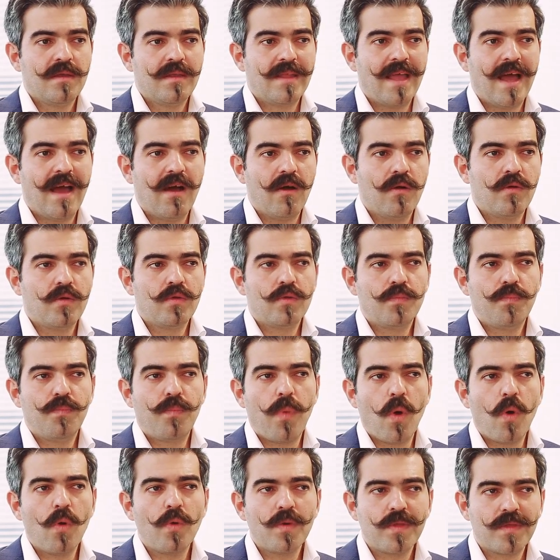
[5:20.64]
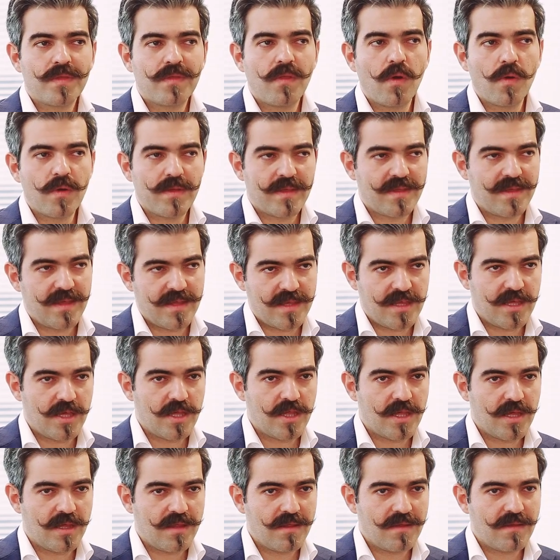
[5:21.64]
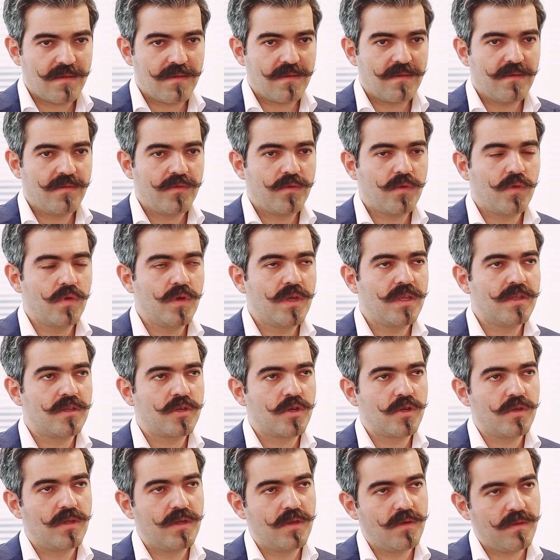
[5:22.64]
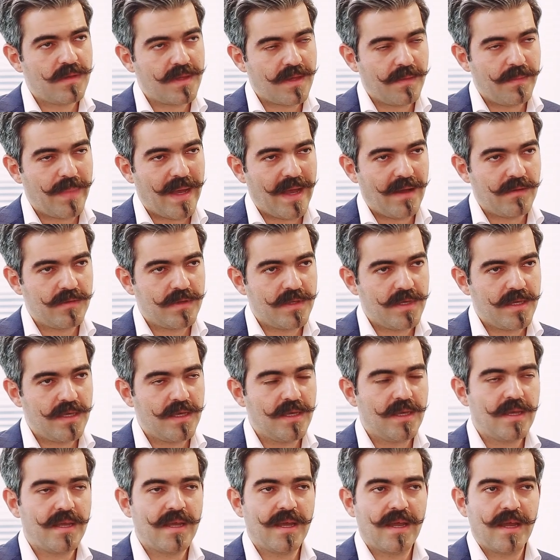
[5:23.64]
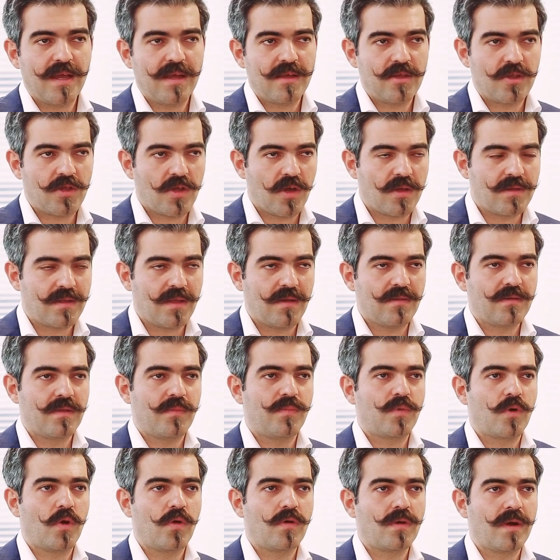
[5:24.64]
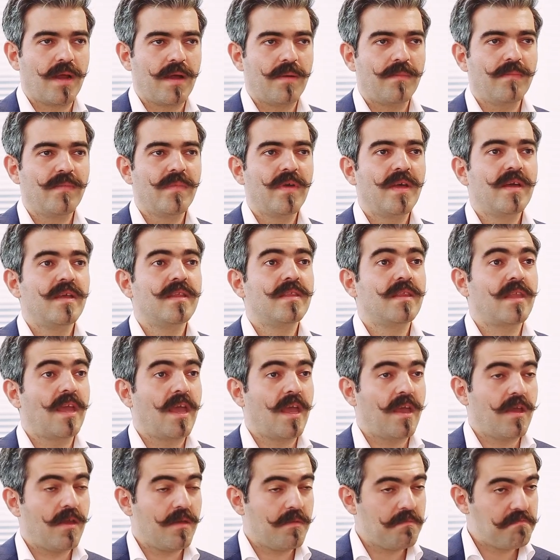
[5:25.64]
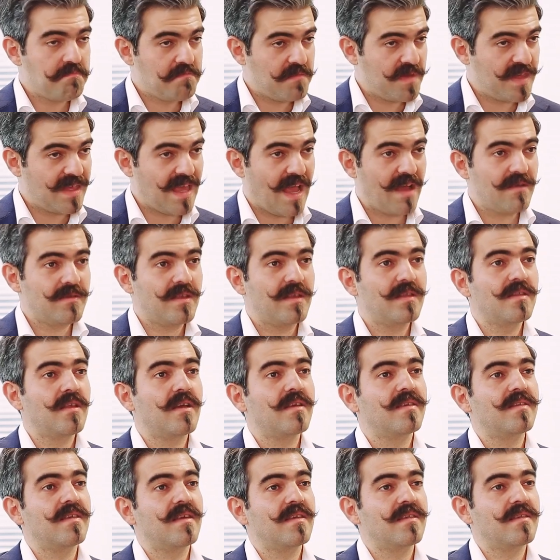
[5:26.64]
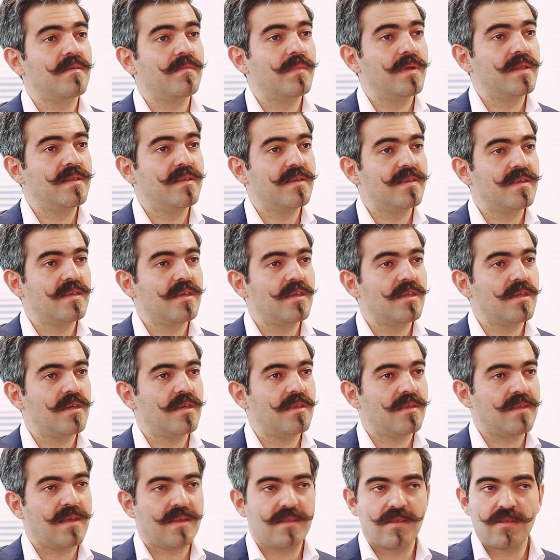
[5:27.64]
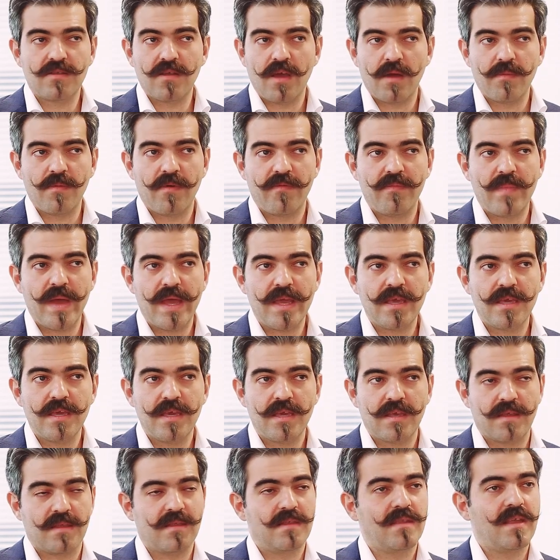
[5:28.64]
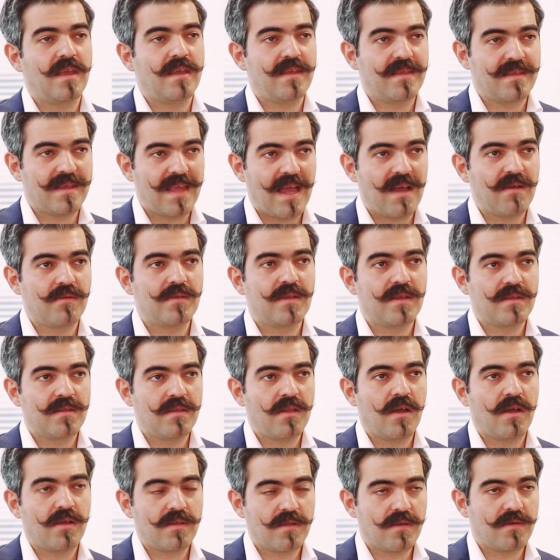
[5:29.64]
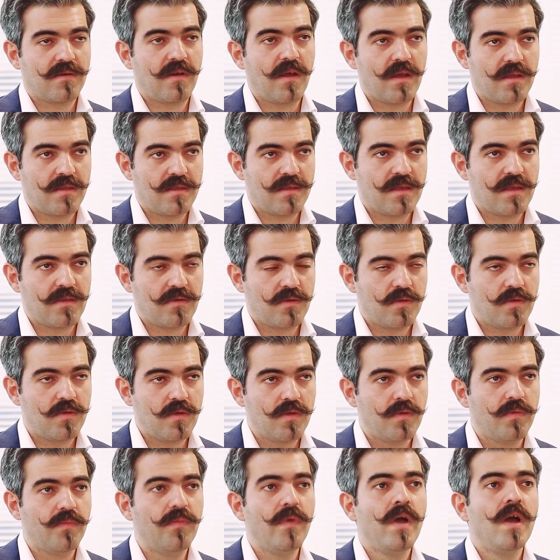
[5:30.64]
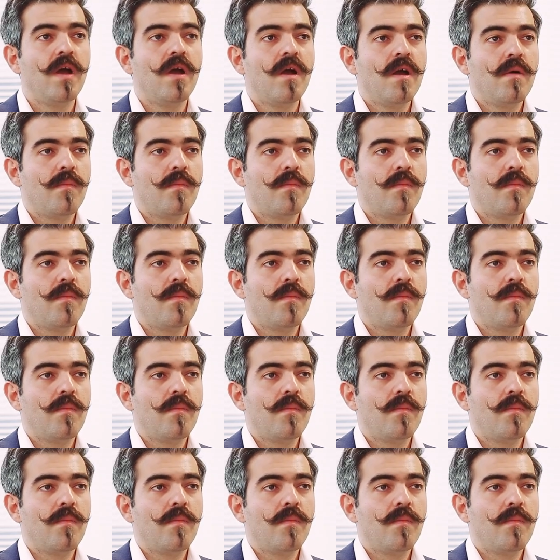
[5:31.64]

Now, both those decisions to introduce a bounty and shut down the program They sounded like sensible decisions at the time of making. They sounded like the right thing to do.